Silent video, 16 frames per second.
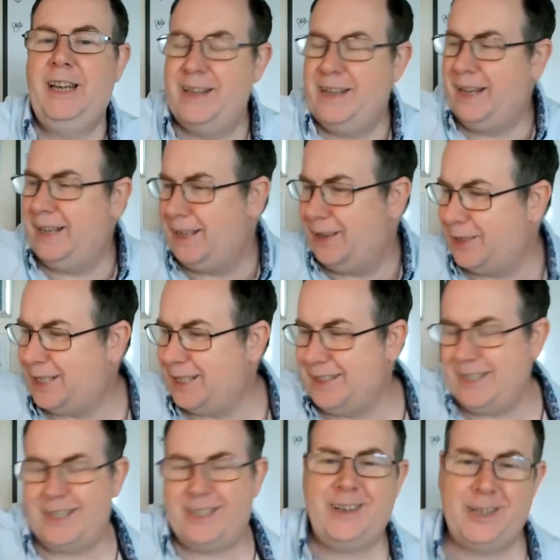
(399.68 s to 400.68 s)
Look at
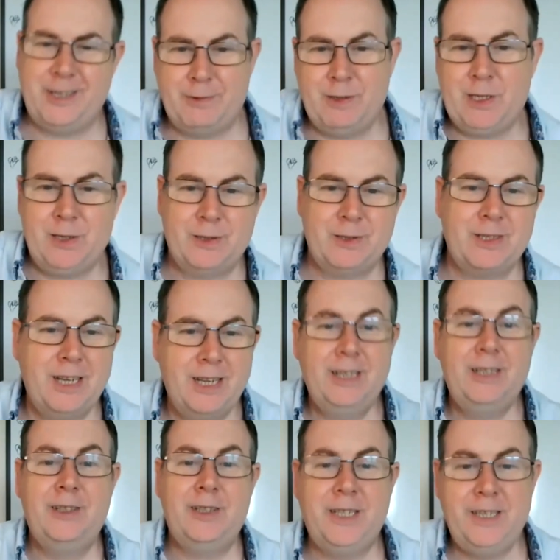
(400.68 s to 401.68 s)
this guy's results.
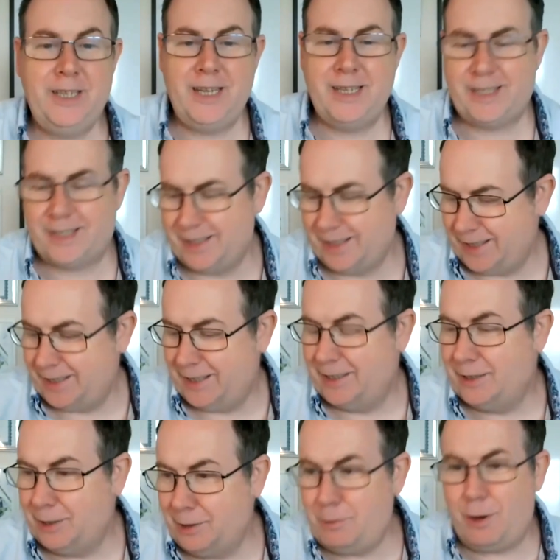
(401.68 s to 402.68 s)
Look at this.
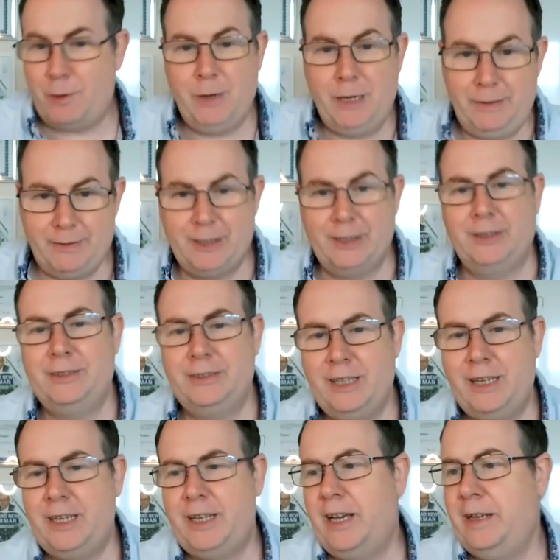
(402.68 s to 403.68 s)
Look what we've done,
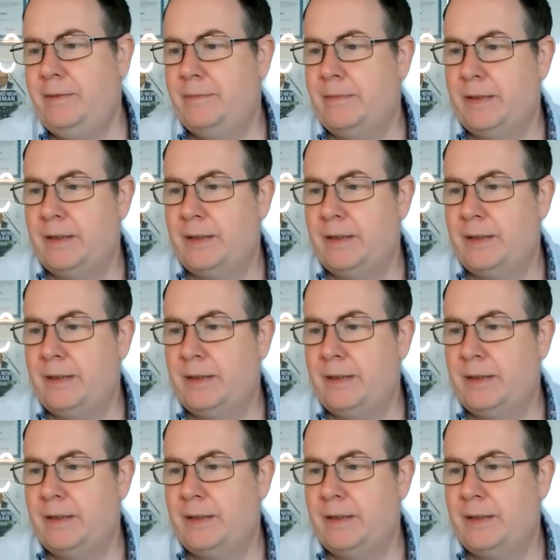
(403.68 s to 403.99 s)
okay?